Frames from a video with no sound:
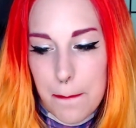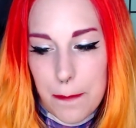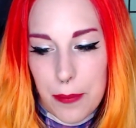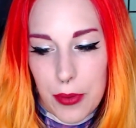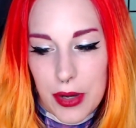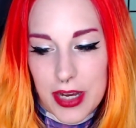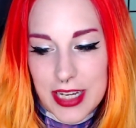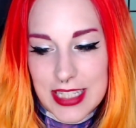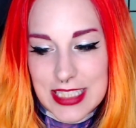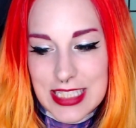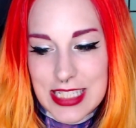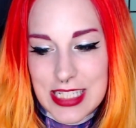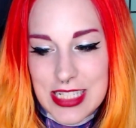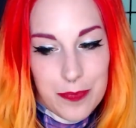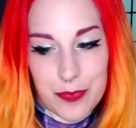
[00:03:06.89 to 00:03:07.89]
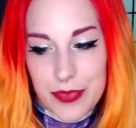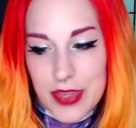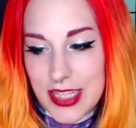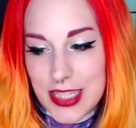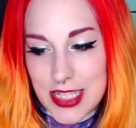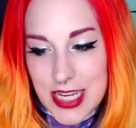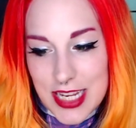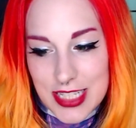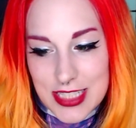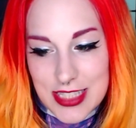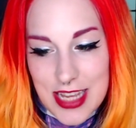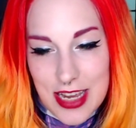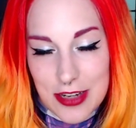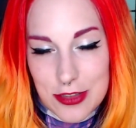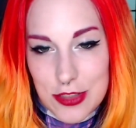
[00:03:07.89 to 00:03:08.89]
but in the next
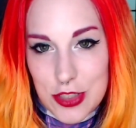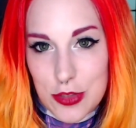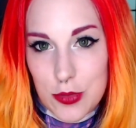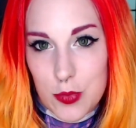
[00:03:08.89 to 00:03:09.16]
day or two,